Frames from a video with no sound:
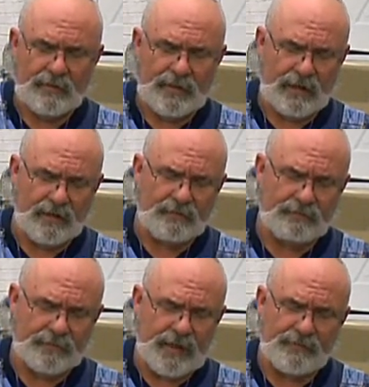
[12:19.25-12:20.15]
They're
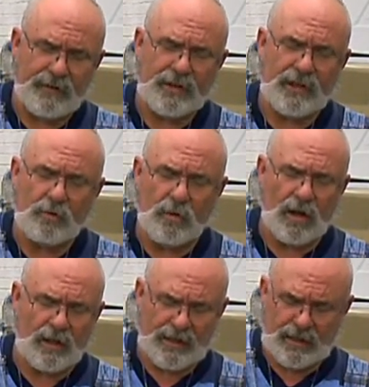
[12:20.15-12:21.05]
not very good
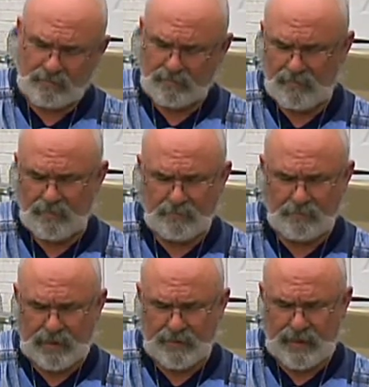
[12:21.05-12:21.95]
quality,
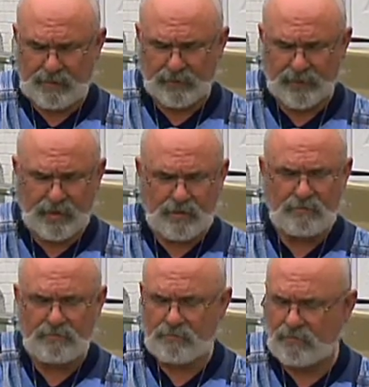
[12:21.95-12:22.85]
but they will do
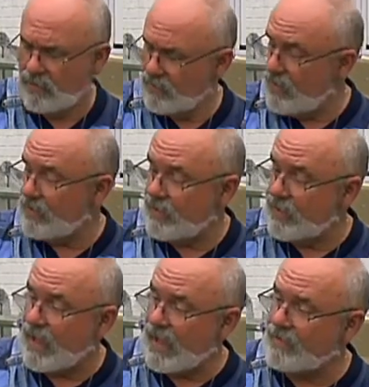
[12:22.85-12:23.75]
just in
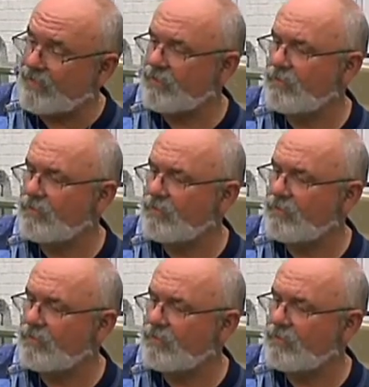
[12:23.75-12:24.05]
case.